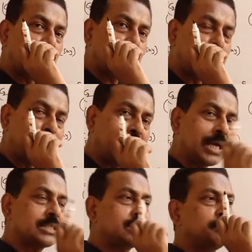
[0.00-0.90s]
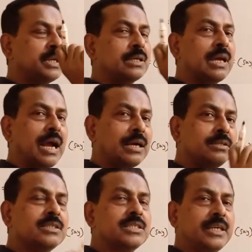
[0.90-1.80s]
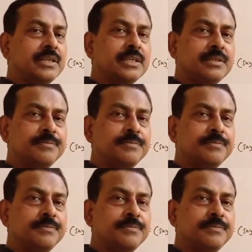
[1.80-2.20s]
of mass being at the center.